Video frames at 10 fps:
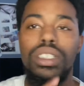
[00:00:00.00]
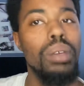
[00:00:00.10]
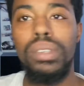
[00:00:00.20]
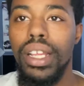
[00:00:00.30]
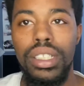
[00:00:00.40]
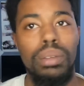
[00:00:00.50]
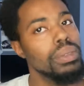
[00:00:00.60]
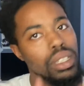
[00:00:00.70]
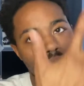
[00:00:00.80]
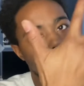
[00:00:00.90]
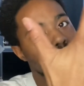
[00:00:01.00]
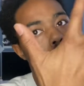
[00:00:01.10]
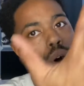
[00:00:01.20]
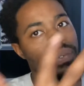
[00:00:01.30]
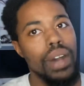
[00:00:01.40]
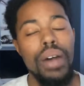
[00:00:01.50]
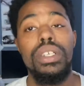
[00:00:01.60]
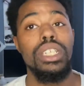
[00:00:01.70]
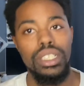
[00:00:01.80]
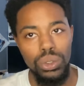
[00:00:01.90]
I'm telling y'all all 5, and
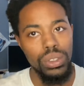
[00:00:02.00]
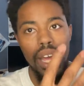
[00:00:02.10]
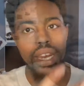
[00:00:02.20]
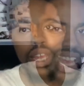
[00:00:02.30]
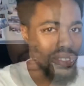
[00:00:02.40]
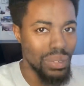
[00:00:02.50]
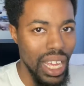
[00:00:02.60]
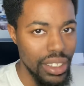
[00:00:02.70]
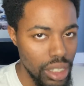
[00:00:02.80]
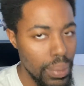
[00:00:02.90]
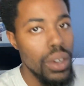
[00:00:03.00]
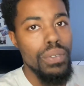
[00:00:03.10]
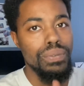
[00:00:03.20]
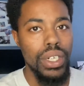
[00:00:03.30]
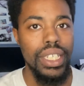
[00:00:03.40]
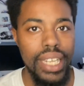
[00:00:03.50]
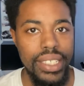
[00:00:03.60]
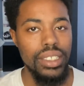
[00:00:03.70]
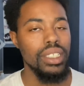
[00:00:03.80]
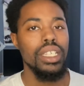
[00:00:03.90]
you gotta have them lined up very nicely.